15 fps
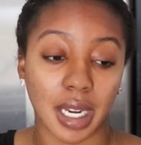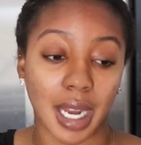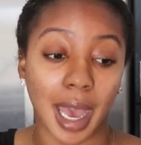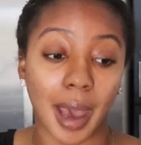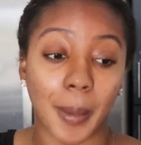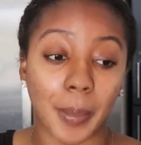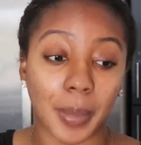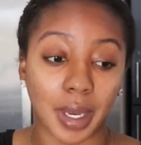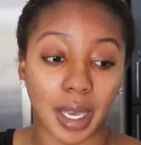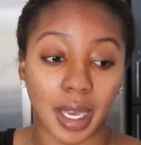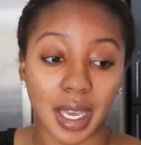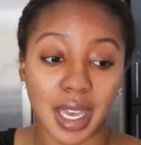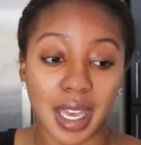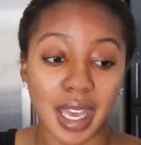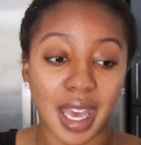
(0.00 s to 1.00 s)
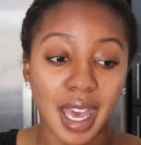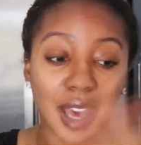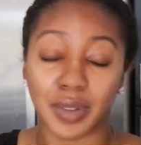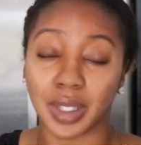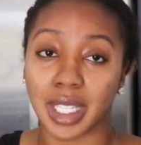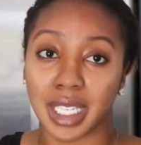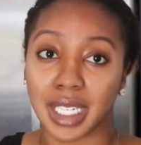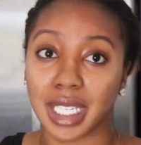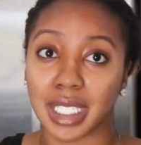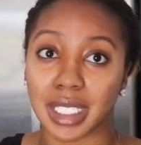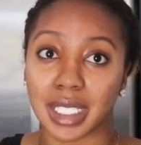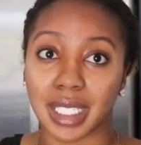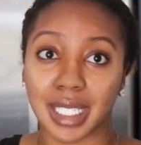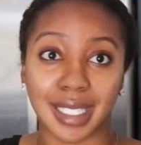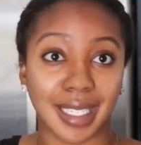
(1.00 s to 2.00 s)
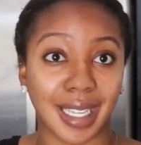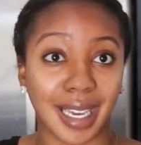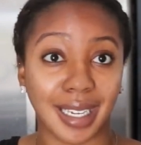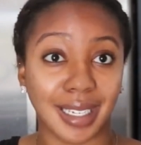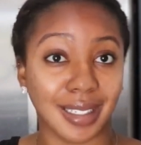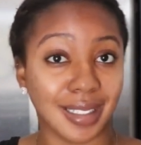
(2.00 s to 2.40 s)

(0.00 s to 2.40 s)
it now but everything needs to get like